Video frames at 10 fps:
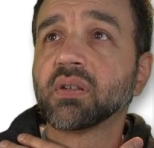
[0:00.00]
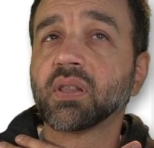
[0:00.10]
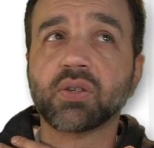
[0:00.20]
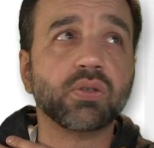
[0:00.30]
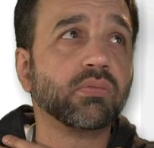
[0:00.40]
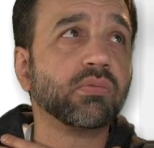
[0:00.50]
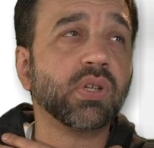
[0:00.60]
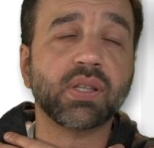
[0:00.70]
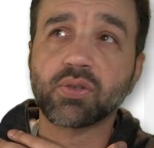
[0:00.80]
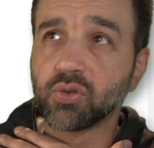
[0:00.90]
Unless you're
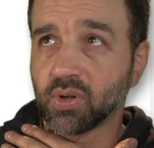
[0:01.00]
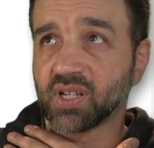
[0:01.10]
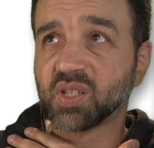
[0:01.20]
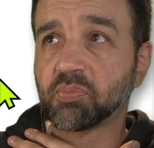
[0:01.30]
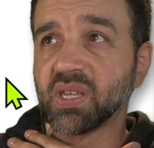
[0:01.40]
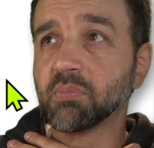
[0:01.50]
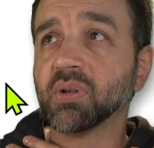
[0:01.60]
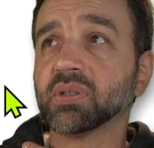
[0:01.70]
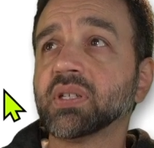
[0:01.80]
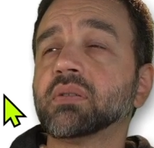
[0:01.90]
unless you're trying to speed
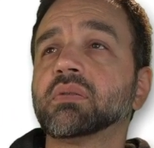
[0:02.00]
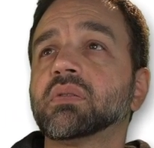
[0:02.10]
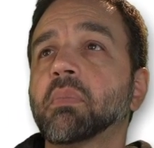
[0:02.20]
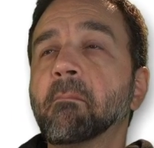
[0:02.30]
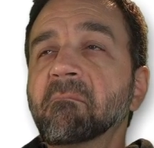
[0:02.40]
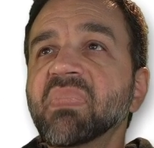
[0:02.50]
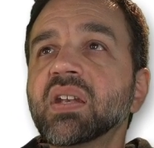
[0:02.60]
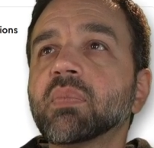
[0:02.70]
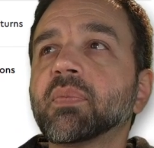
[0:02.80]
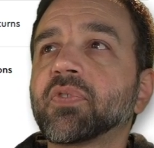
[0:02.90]
build it
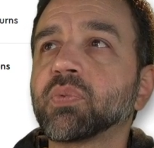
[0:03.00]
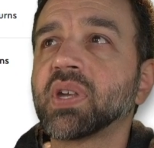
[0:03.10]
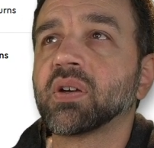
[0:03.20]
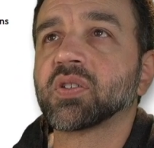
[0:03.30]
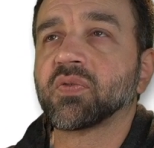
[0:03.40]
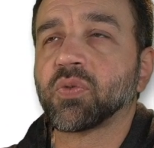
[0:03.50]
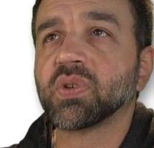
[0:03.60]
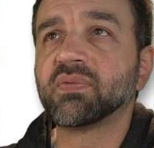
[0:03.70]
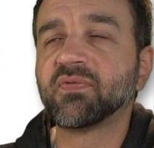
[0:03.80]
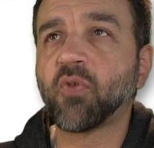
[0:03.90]
minimum of three hours,
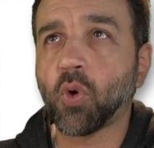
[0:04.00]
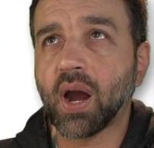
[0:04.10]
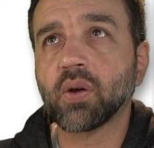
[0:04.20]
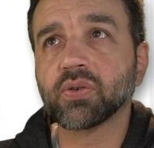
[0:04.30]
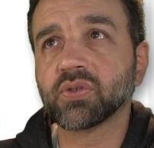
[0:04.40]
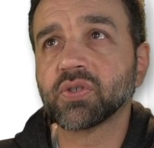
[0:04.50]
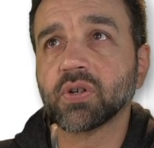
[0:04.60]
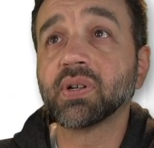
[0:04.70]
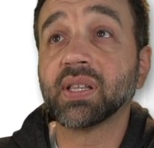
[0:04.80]
three, four hours or so.